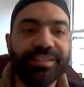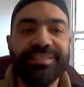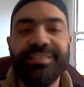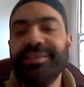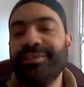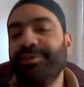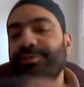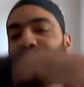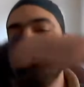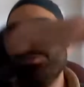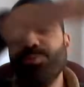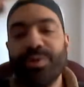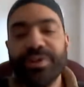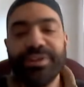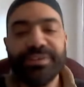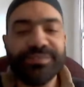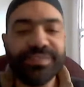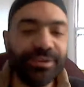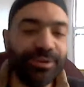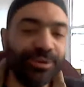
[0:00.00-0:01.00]

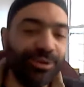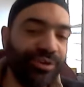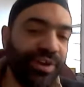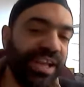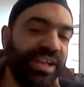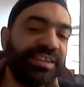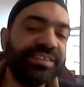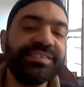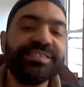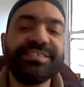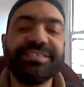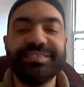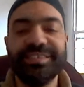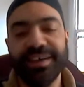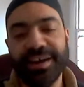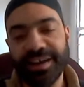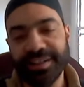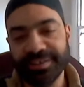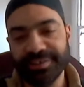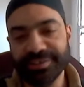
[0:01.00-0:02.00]
one of the greatest
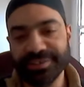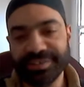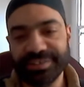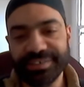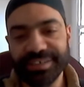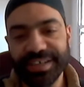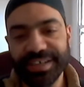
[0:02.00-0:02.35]
scholars